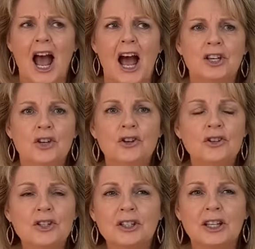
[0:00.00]
And
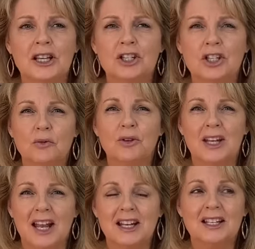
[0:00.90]
usually would
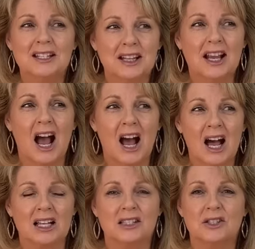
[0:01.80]
get into the
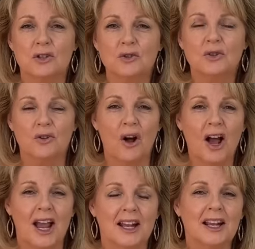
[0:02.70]
car still
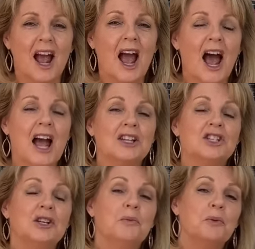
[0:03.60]
crying and
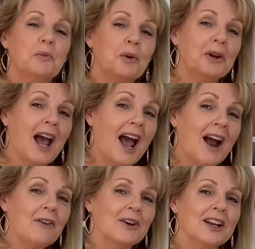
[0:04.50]
she would put
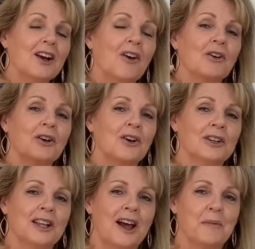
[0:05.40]
Harry on her
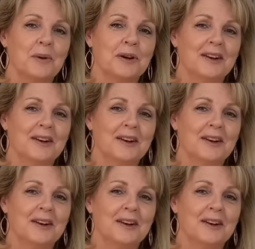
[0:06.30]
lap.